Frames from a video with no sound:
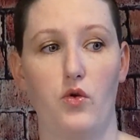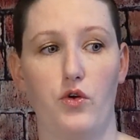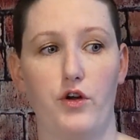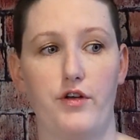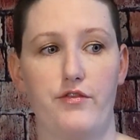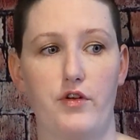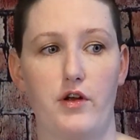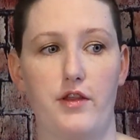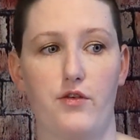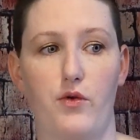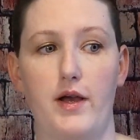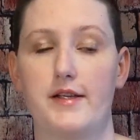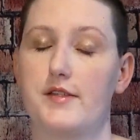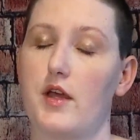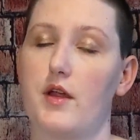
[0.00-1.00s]
or if you're
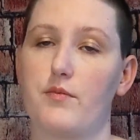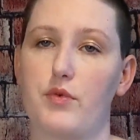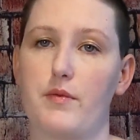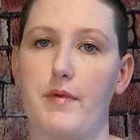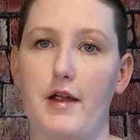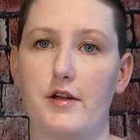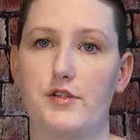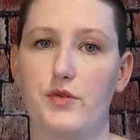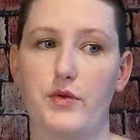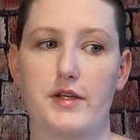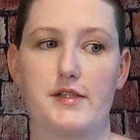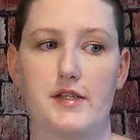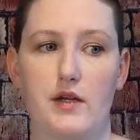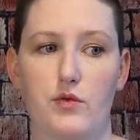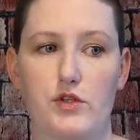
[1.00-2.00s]
otherwise unprepared to
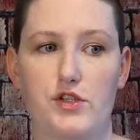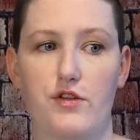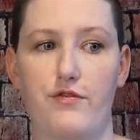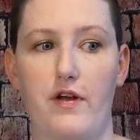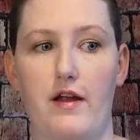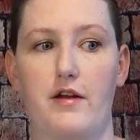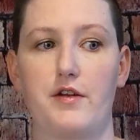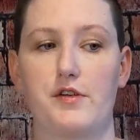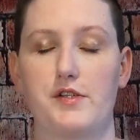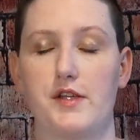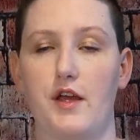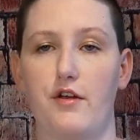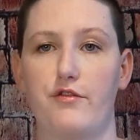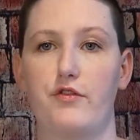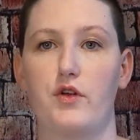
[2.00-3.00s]
extinguish the fire
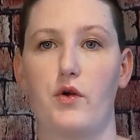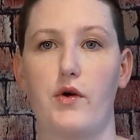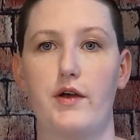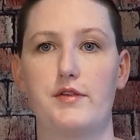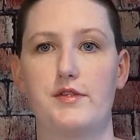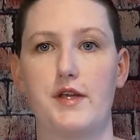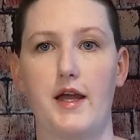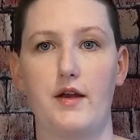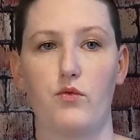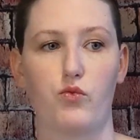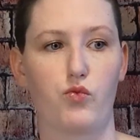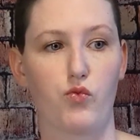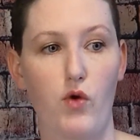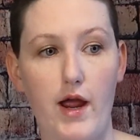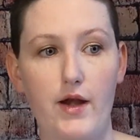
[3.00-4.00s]
yourself, go outside
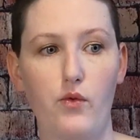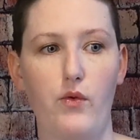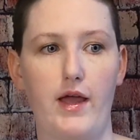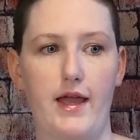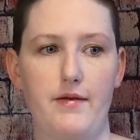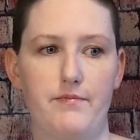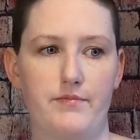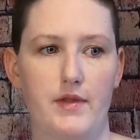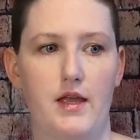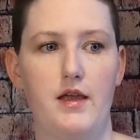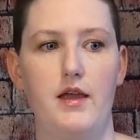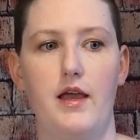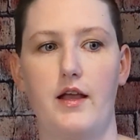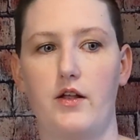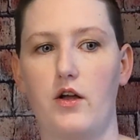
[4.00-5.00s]
right away
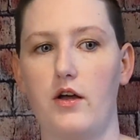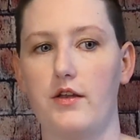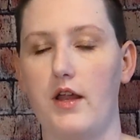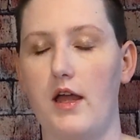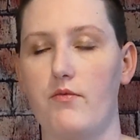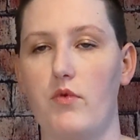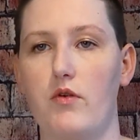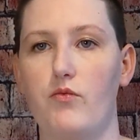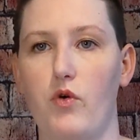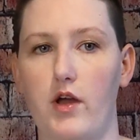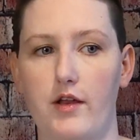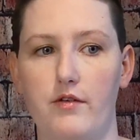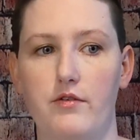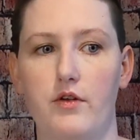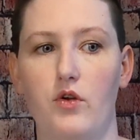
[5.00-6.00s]
and call
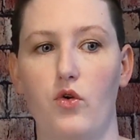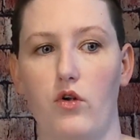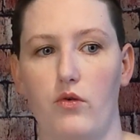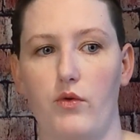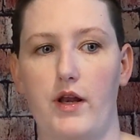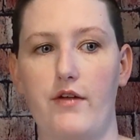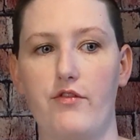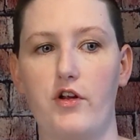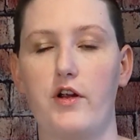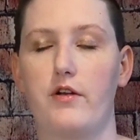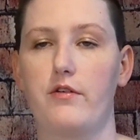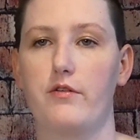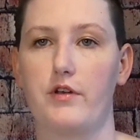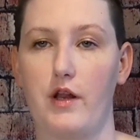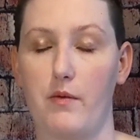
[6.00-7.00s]
911 or
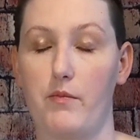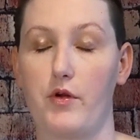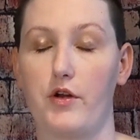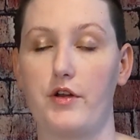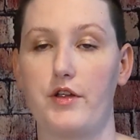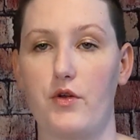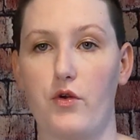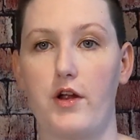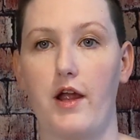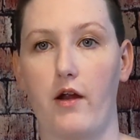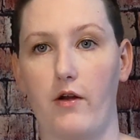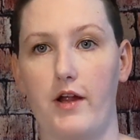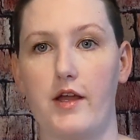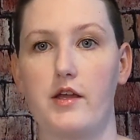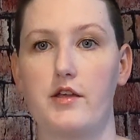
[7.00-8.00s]
whatever number your
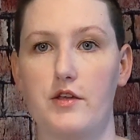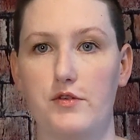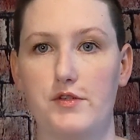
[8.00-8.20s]
area